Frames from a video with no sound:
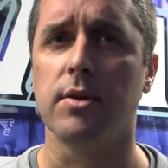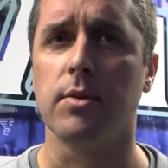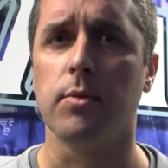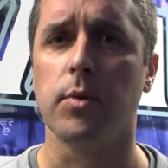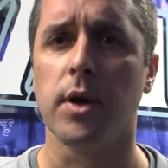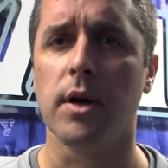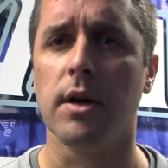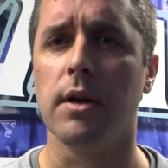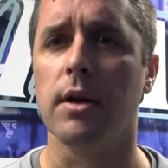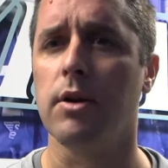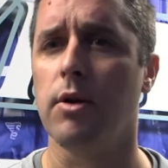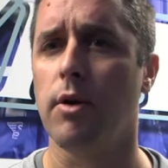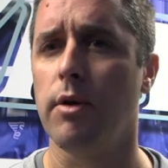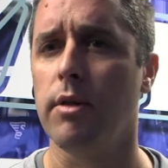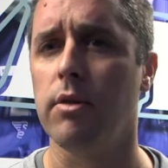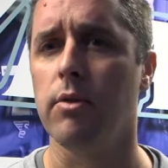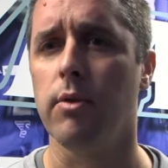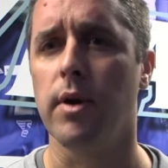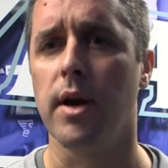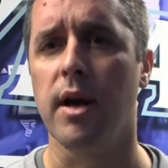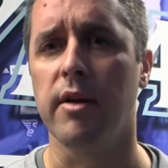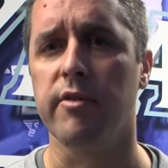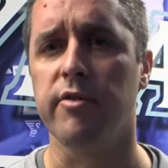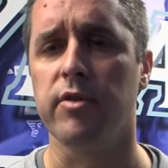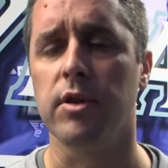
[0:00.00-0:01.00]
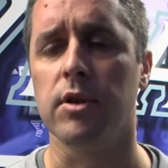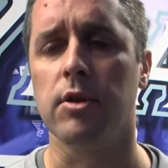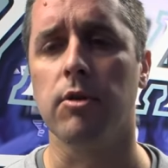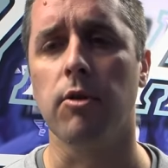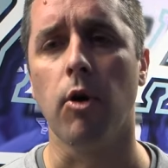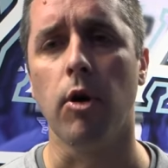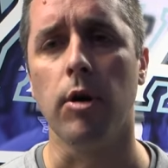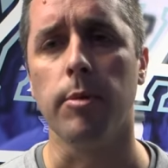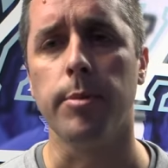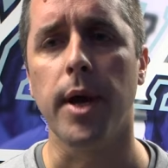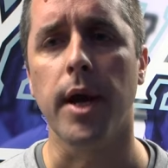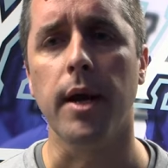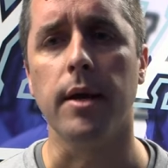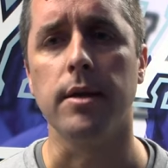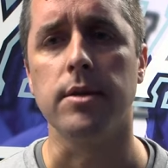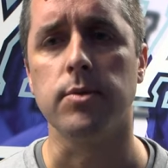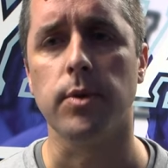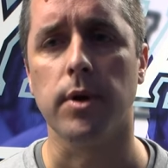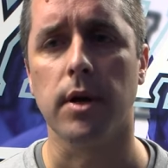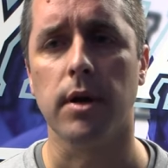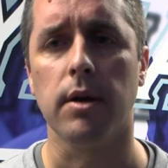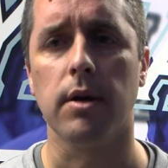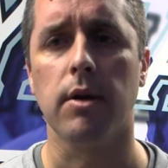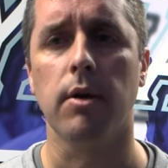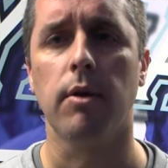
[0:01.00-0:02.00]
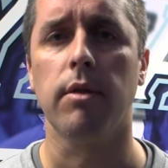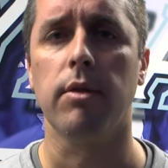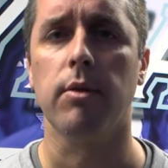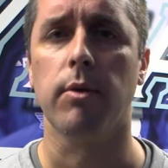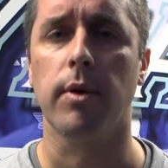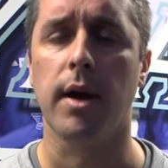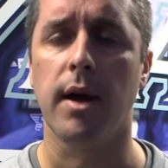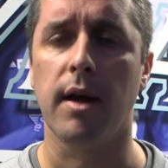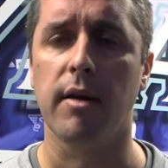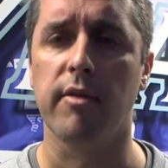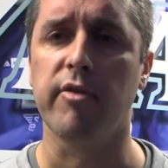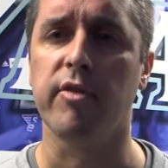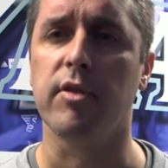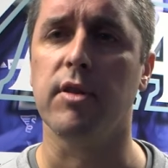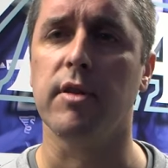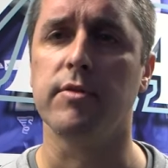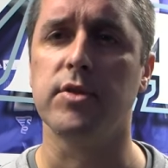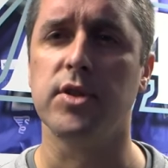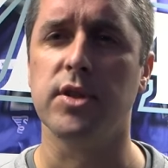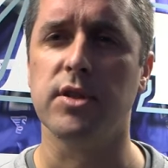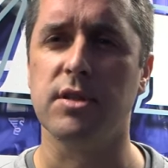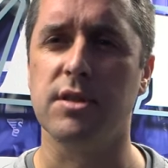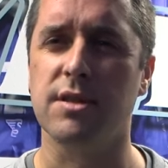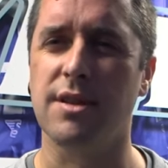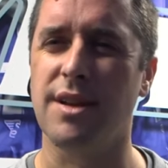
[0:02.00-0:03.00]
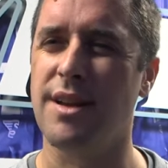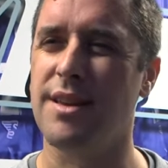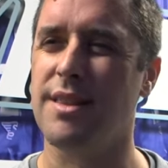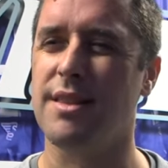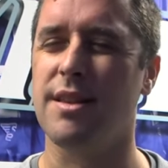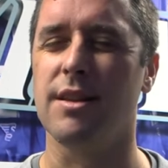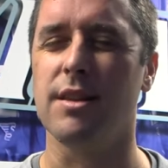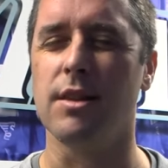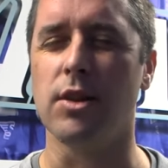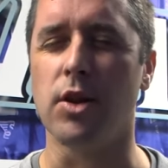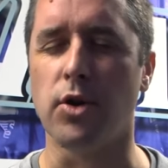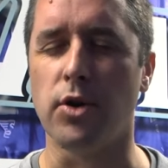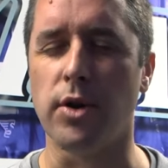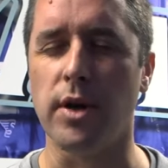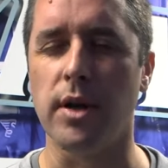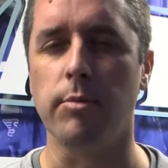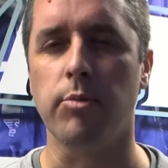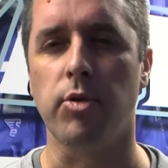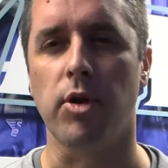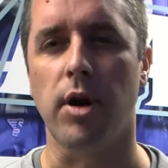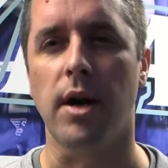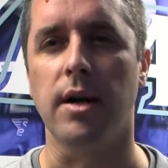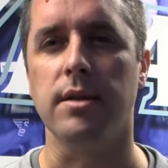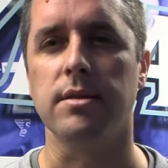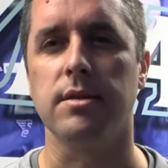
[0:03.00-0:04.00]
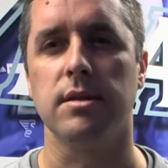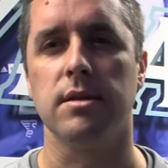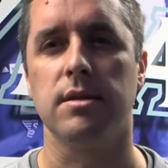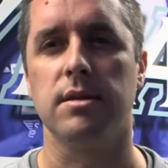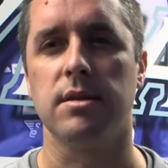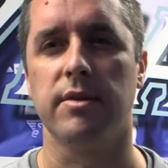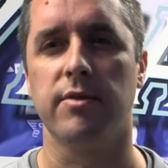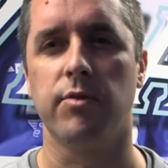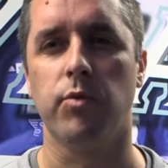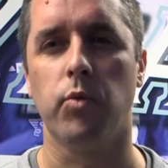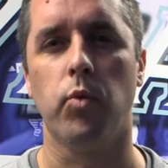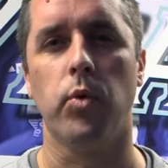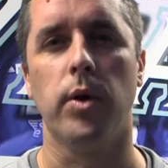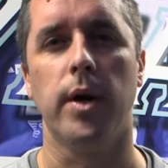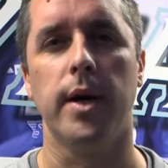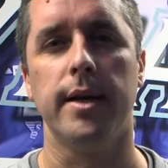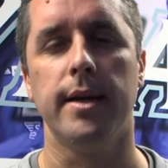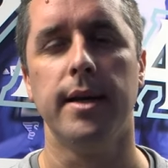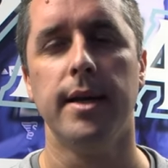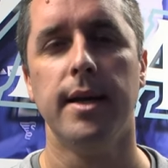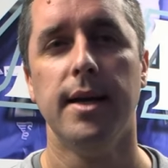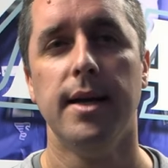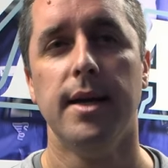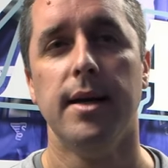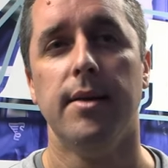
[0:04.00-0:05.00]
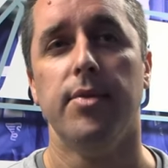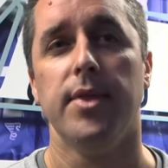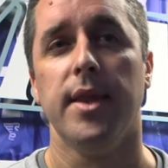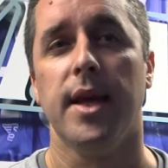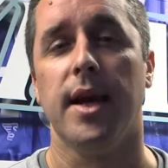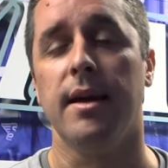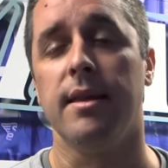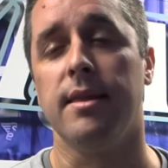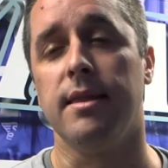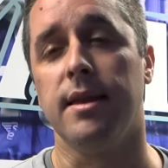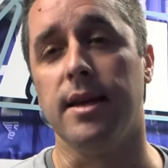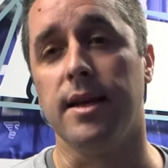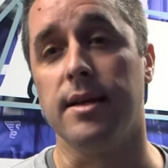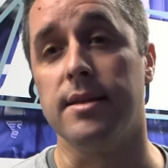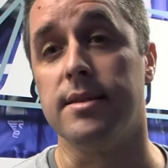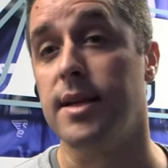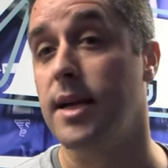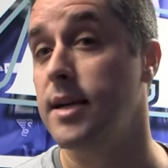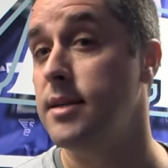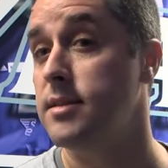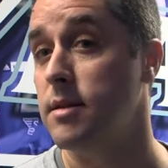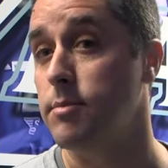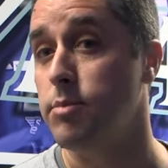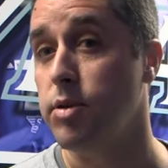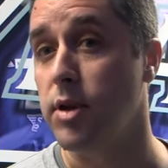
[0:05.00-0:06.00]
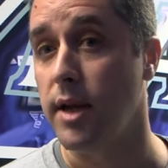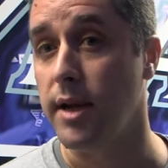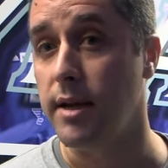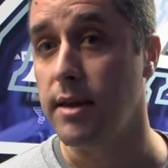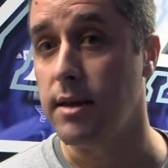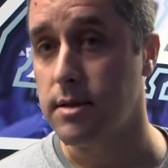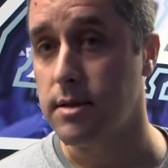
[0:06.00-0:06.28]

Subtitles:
We're going to go through a handful of growing pains. We're going to go through a handful of just the learning process of what I think it takes to play at